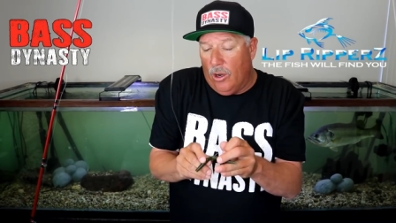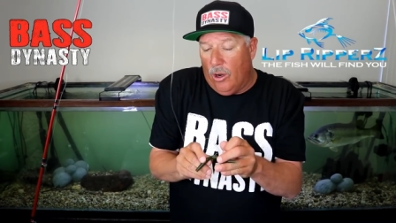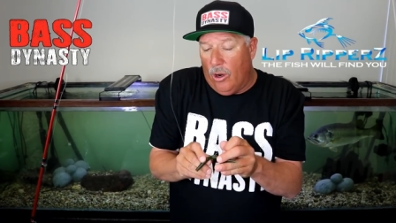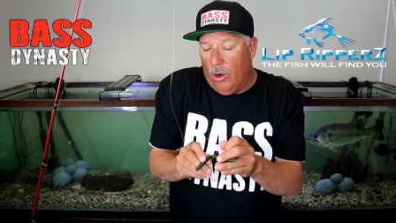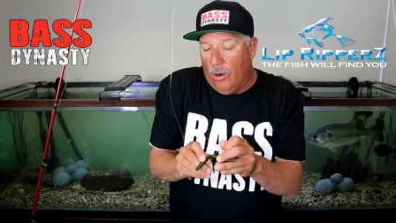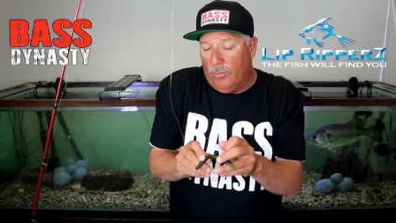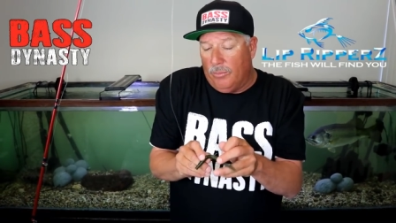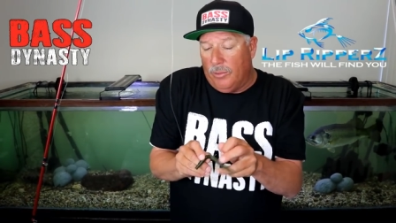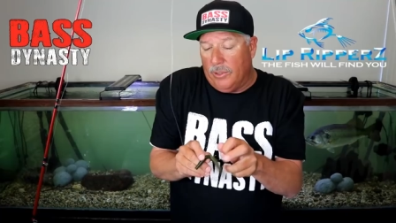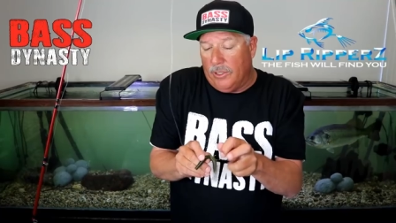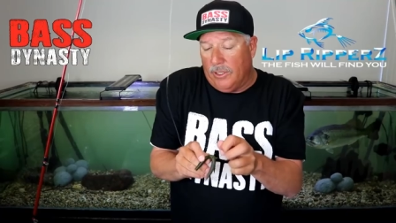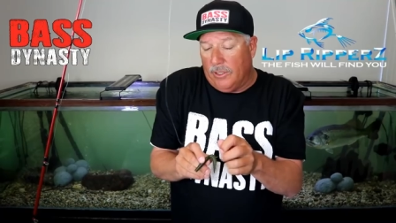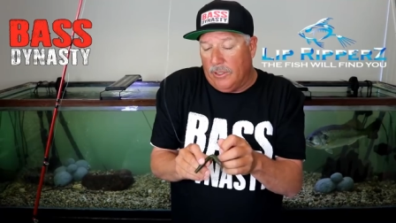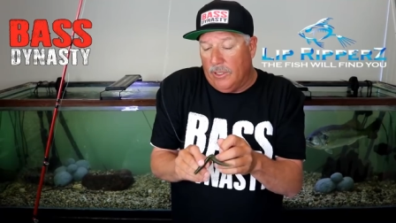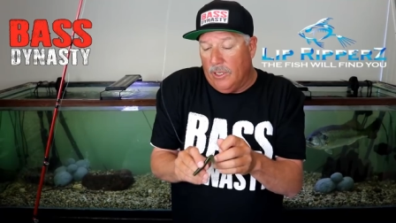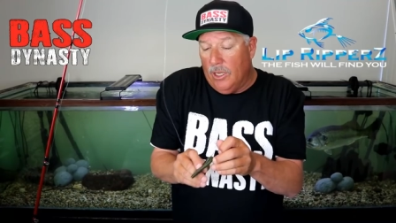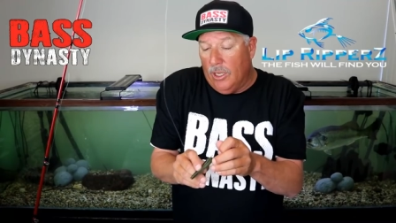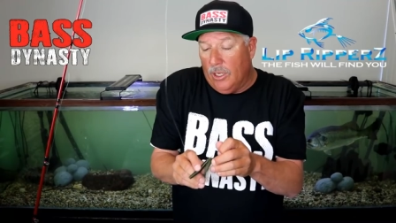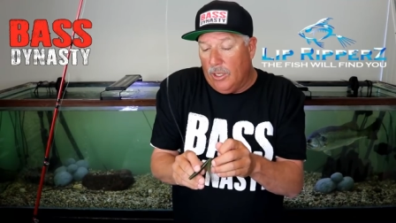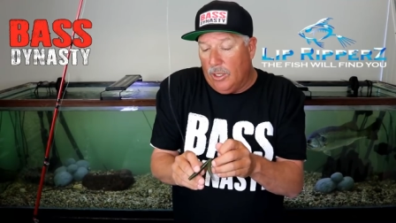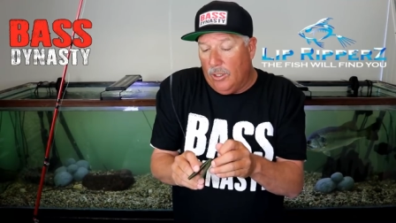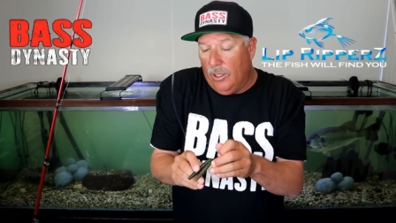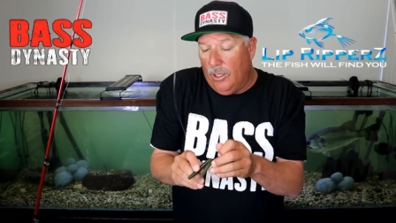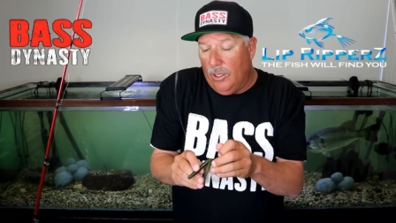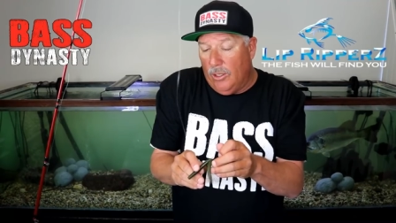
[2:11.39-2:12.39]
opening,
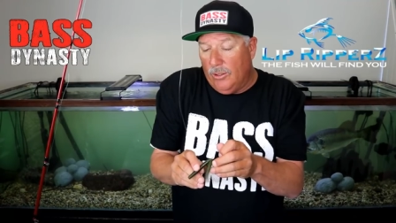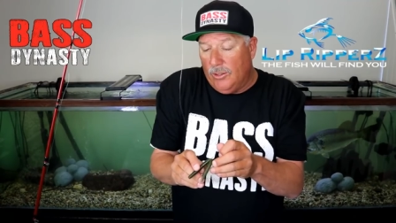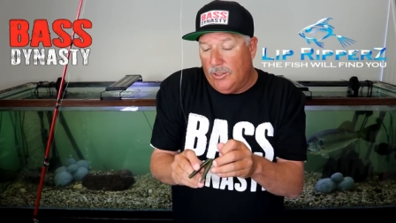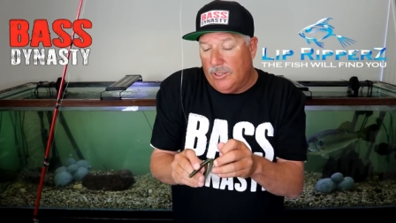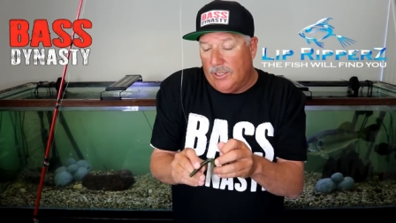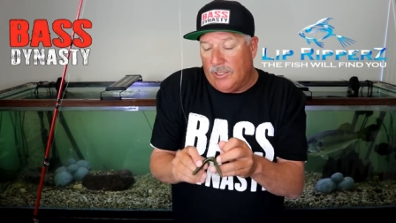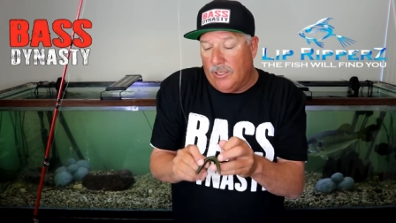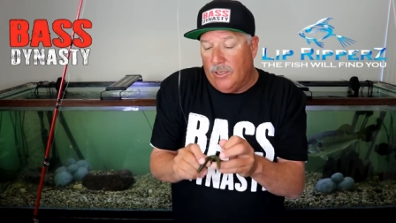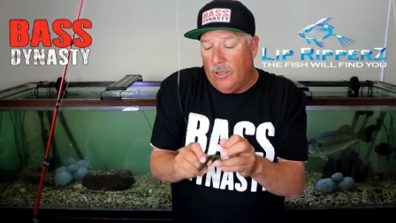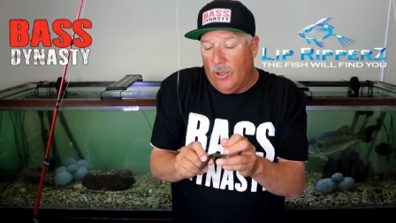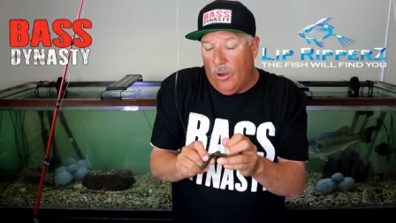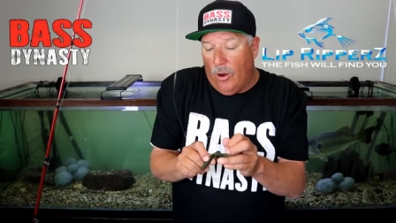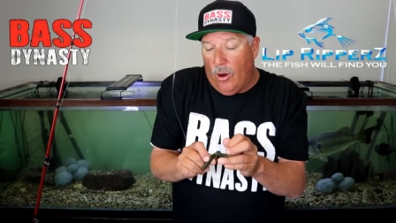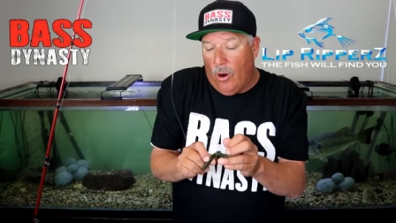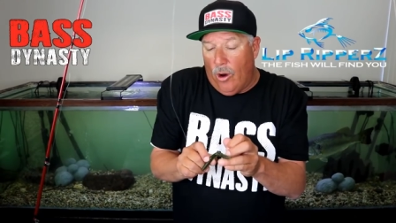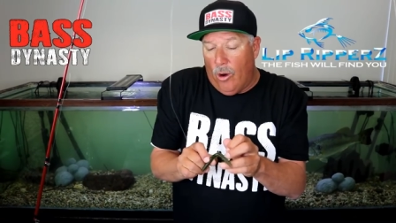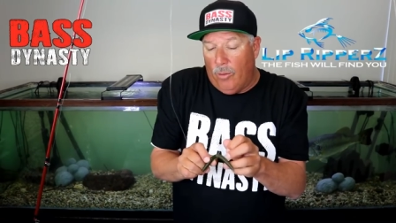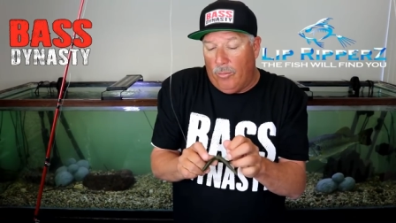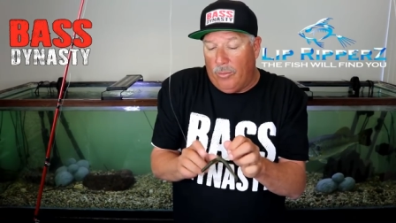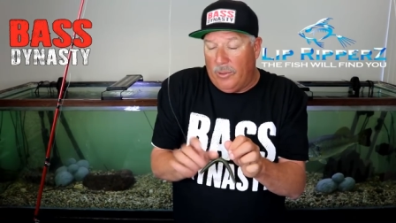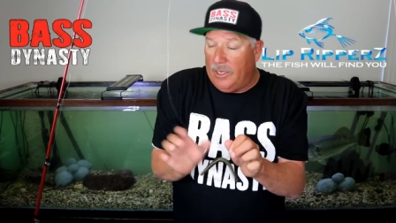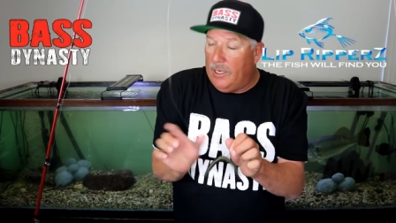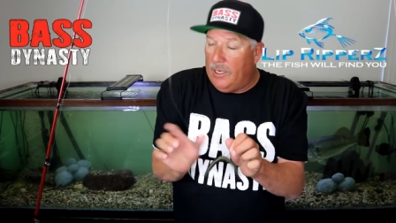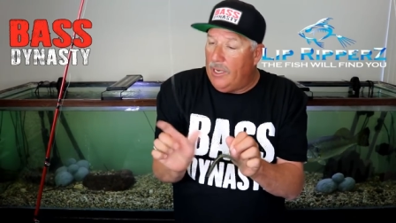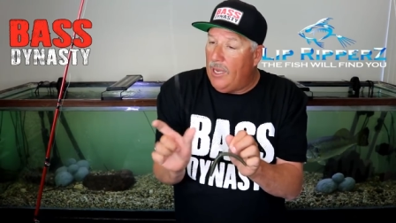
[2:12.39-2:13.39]
closing,
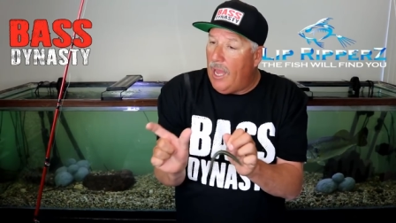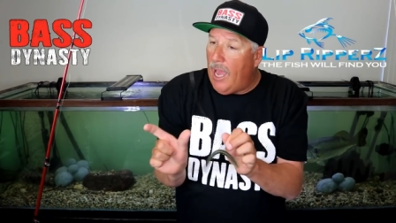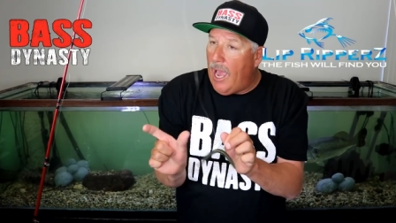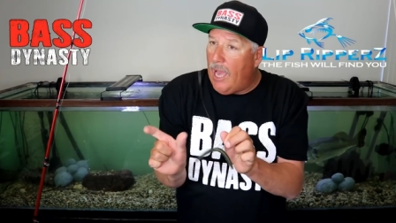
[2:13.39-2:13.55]
opening,